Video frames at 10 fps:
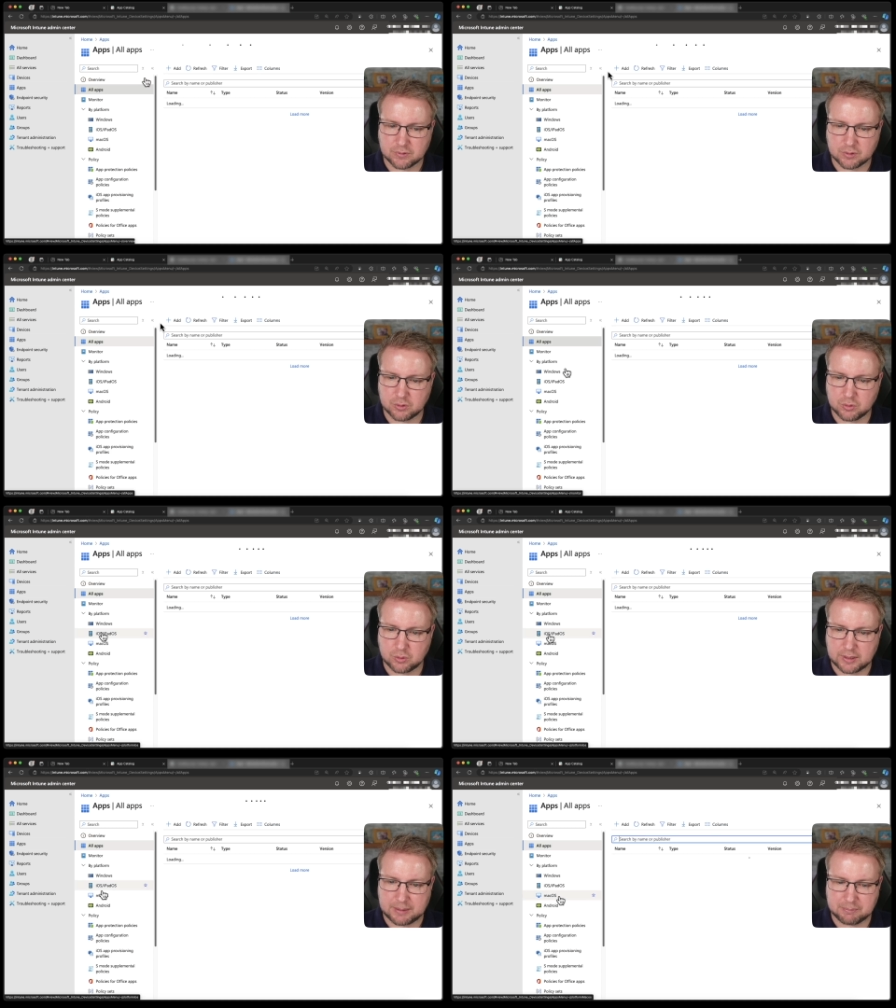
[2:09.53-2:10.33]
all
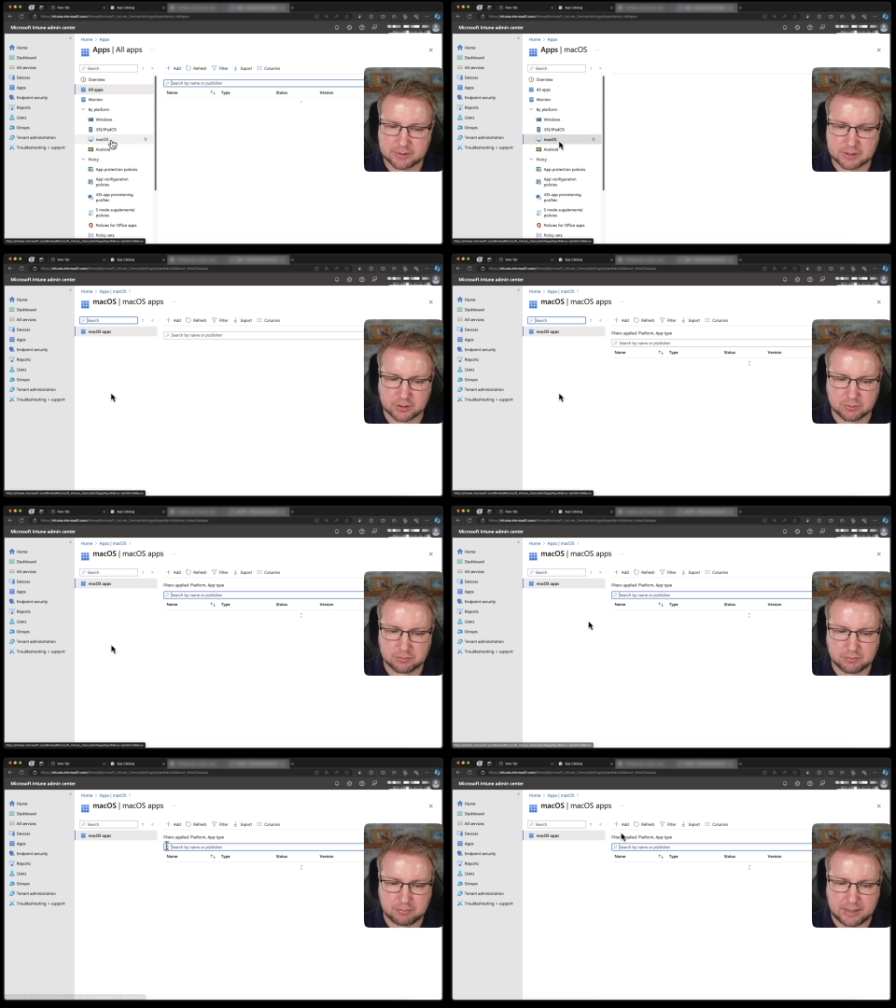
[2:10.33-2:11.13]
apps no
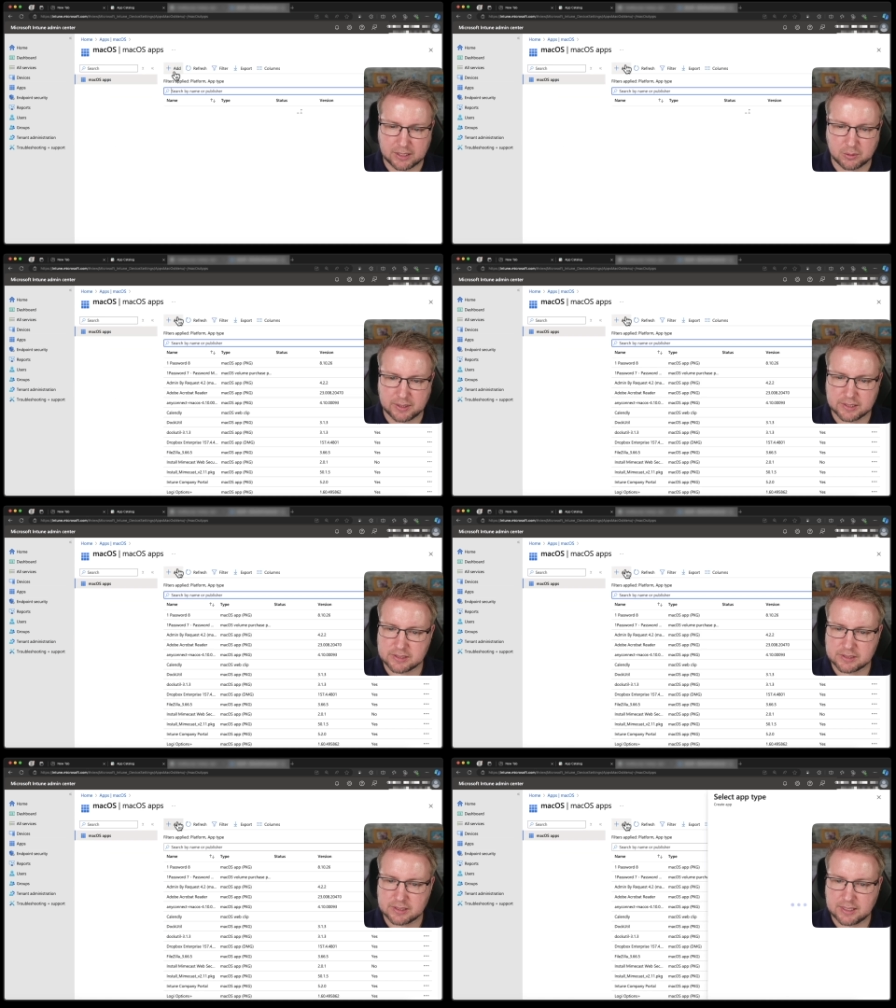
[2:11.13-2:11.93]
mac
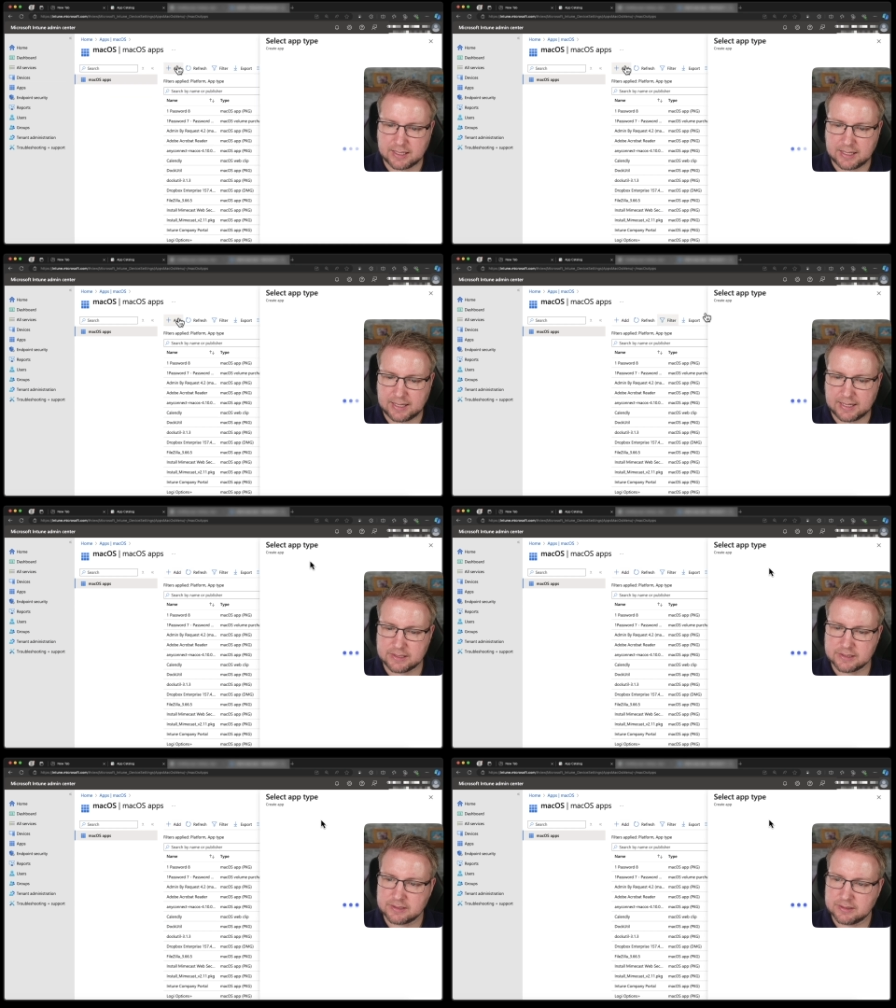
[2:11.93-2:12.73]
os add
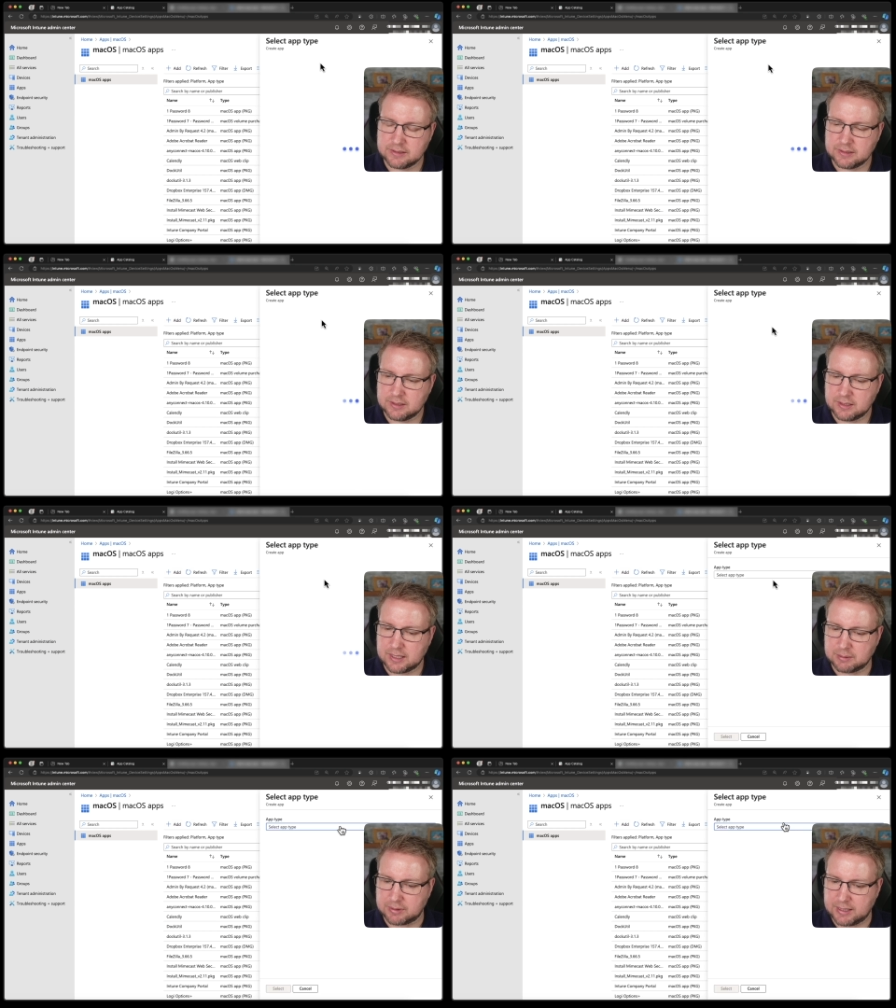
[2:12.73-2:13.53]
i'm
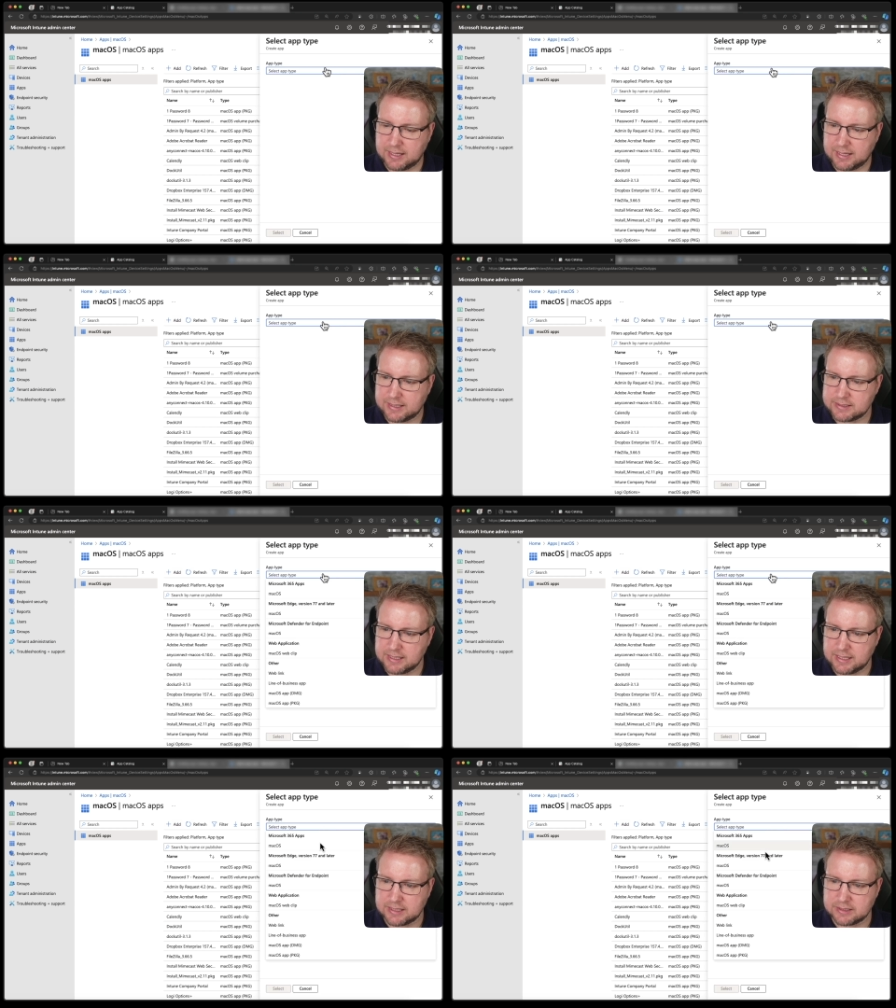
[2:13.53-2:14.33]
going to add
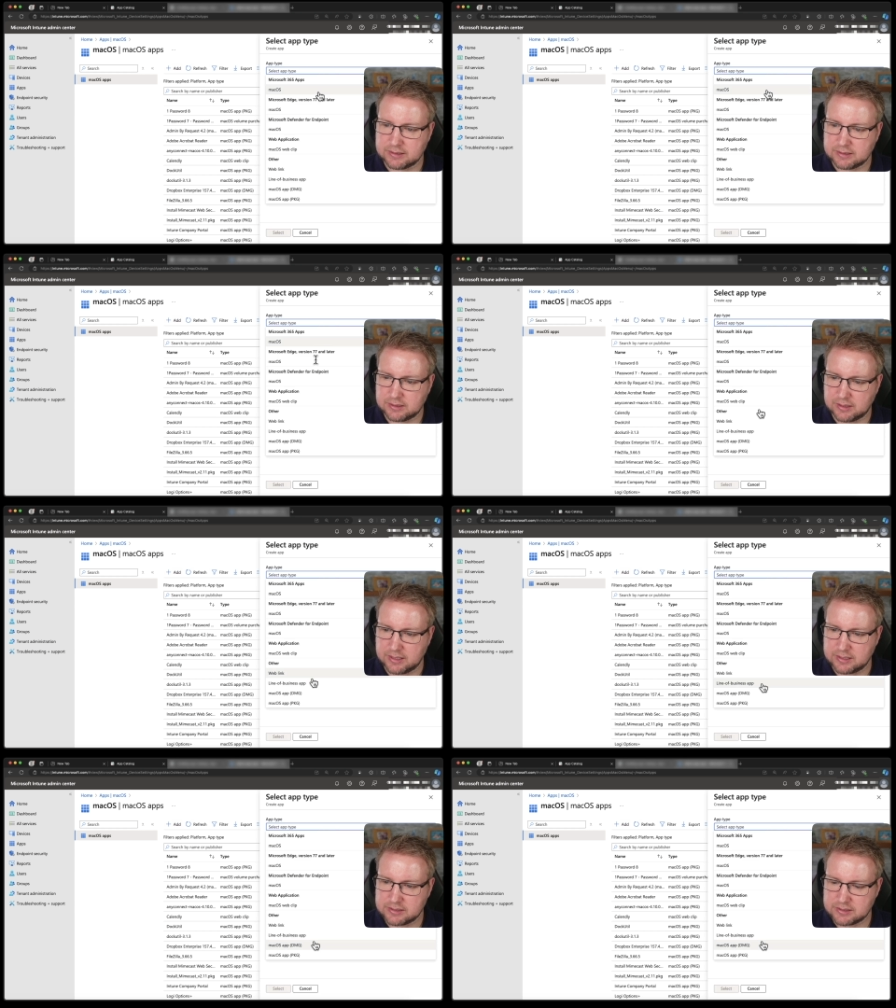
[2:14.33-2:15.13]
in
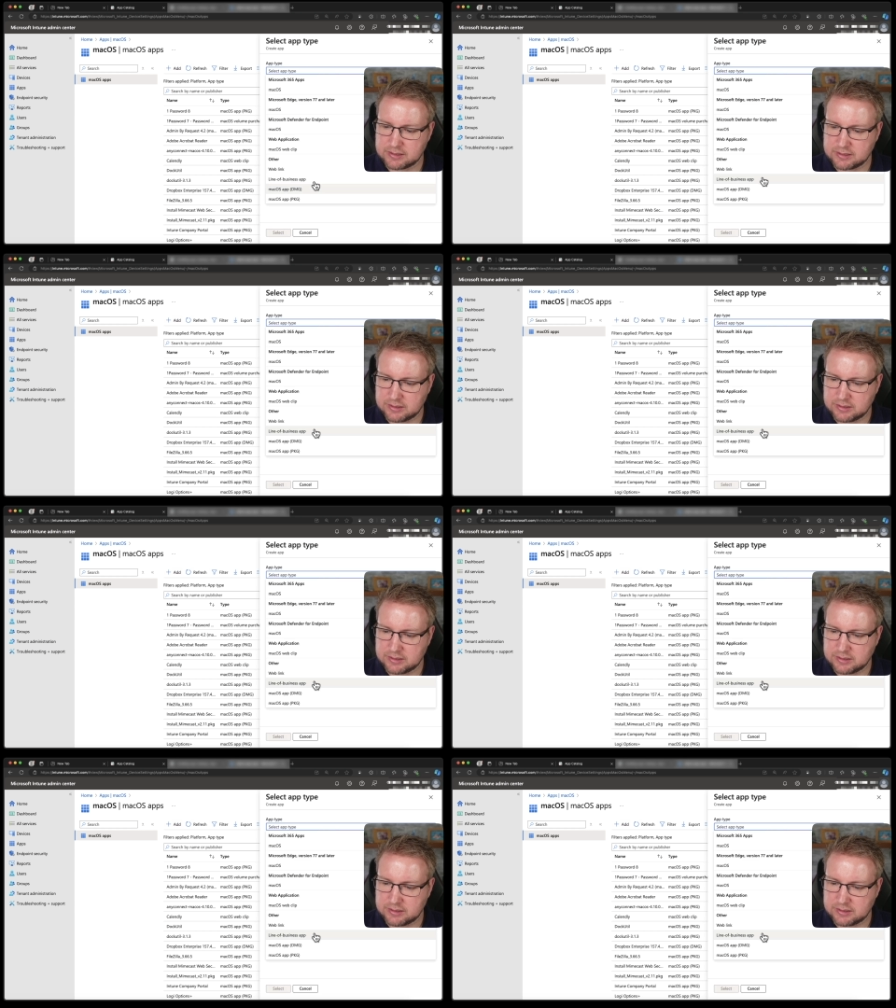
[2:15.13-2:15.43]
this